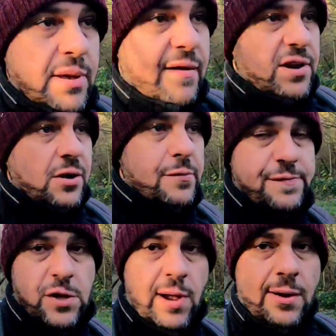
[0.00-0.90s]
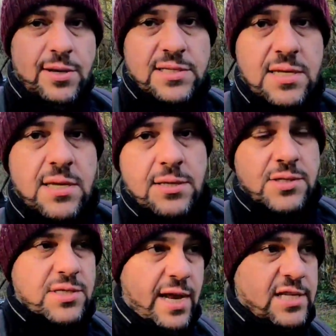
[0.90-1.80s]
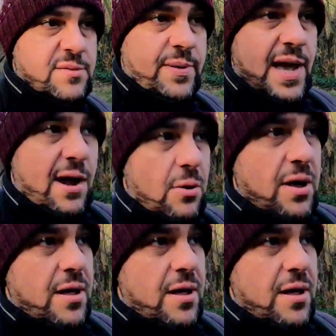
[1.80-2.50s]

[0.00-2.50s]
be having a good few hours. It's just nice to be out.